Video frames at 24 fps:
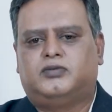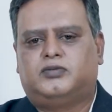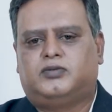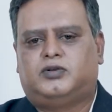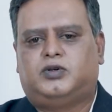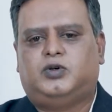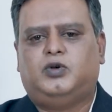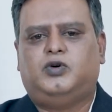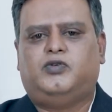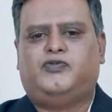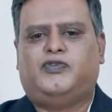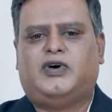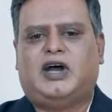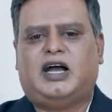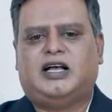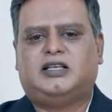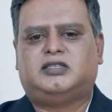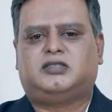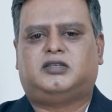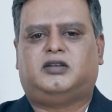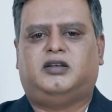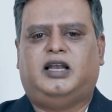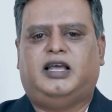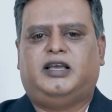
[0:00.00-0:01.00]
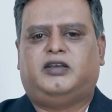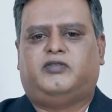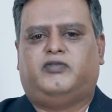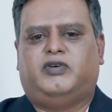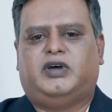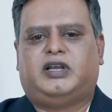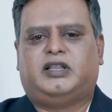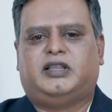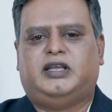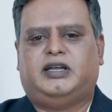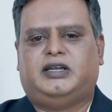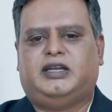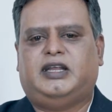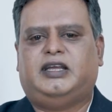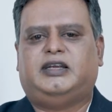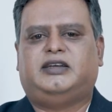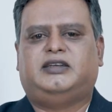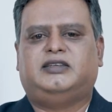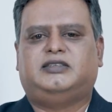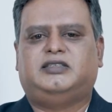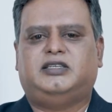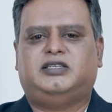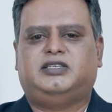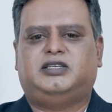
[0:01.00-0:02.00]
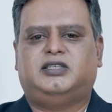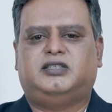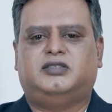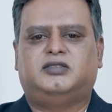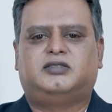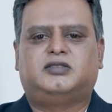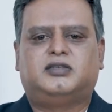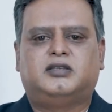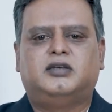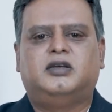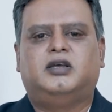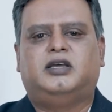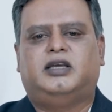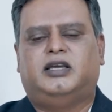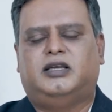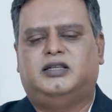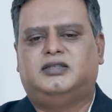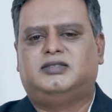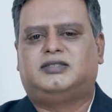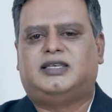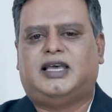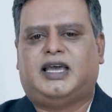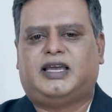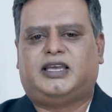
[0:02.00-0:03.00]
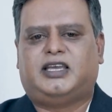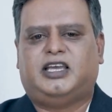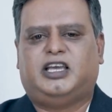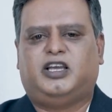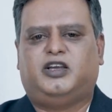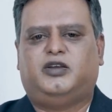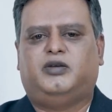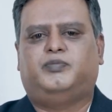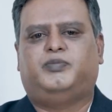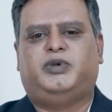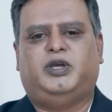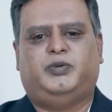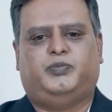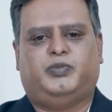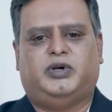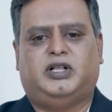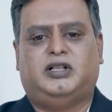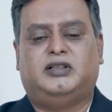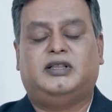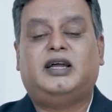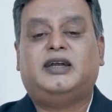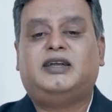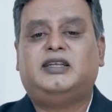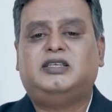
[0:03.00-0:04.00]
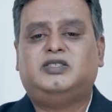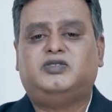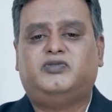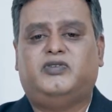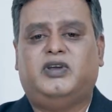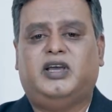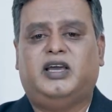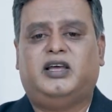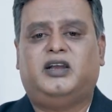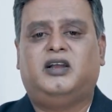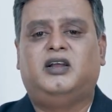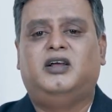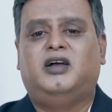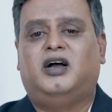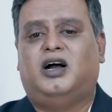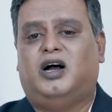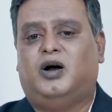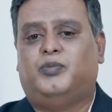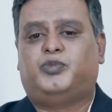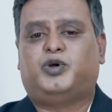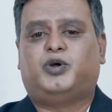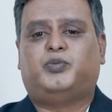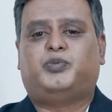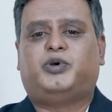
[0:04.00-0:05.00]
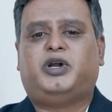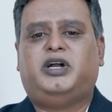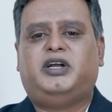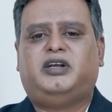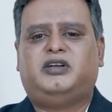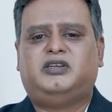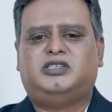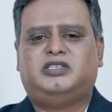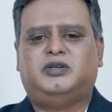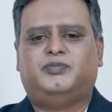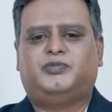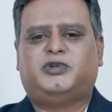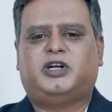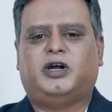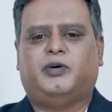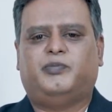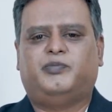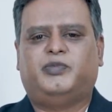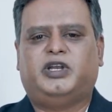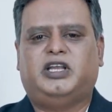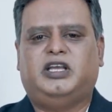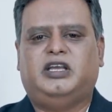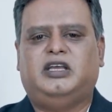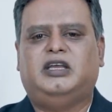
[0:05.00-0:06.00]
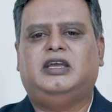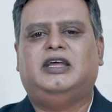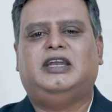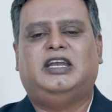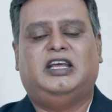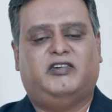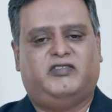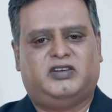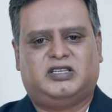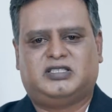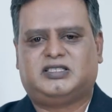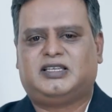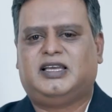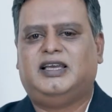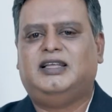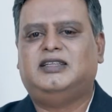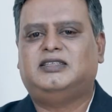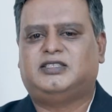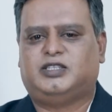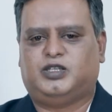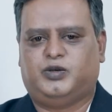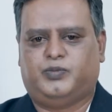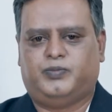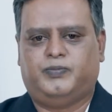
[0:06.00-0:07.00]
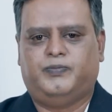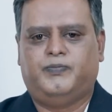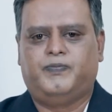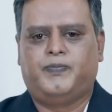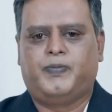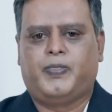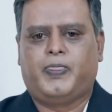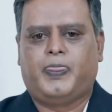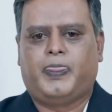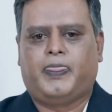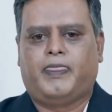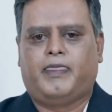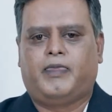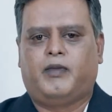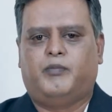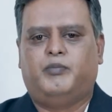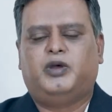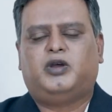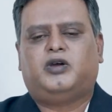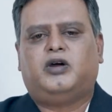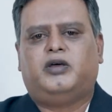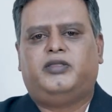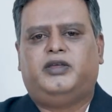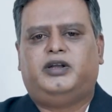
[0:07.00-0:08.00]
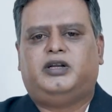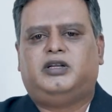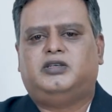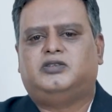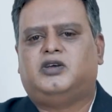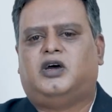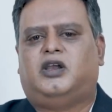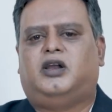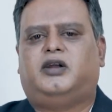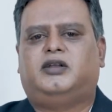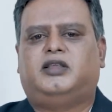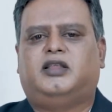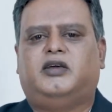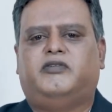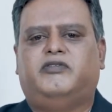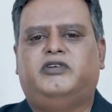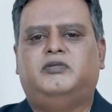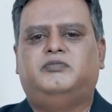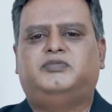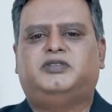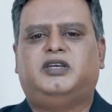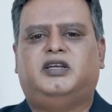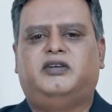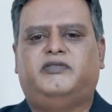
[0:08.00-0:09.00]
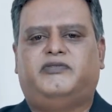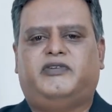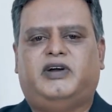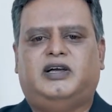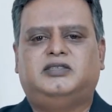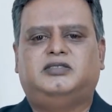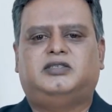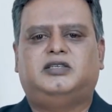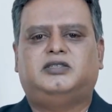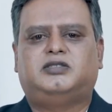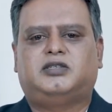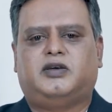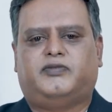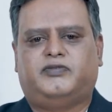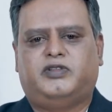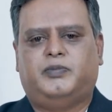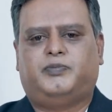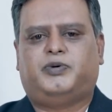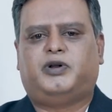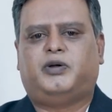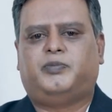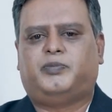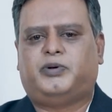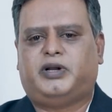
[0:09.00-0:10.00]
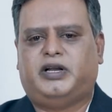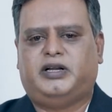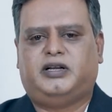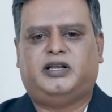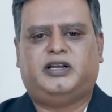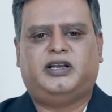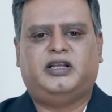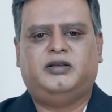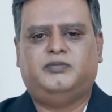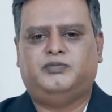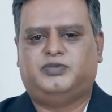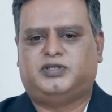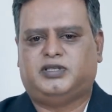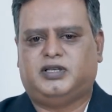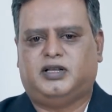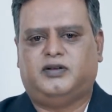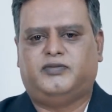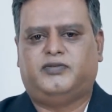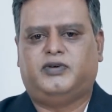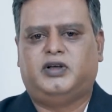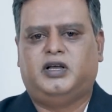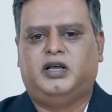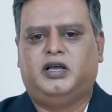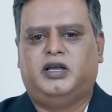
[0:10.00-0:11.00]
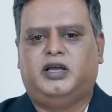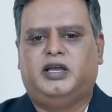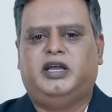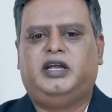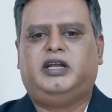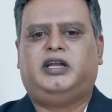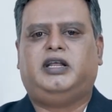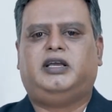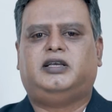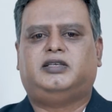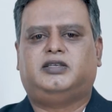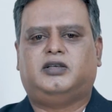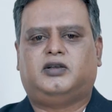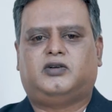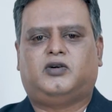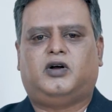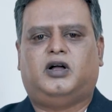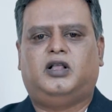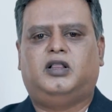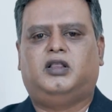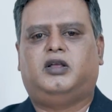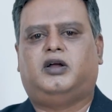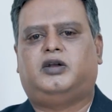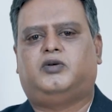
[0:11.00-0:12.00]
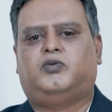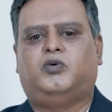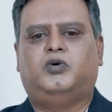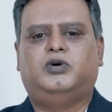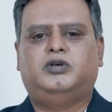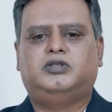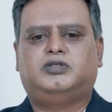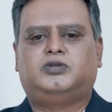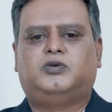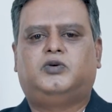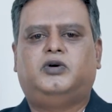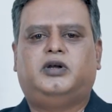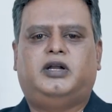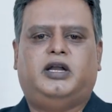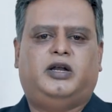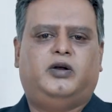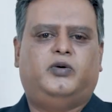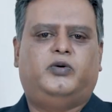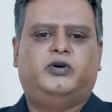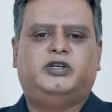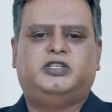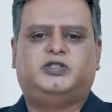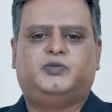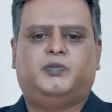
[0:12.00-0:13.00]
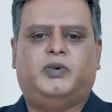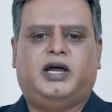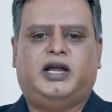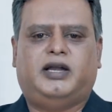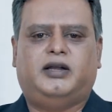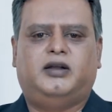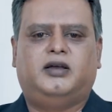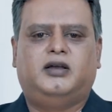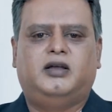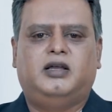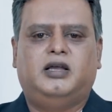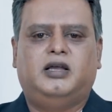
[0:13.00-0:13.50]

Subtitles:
too fast, like where they take decisions in sacking people. That is where a proprietorship company never scales up, because it is all at the whims and fancies of the proprietor himself. He takes a call that who is good and who is bad.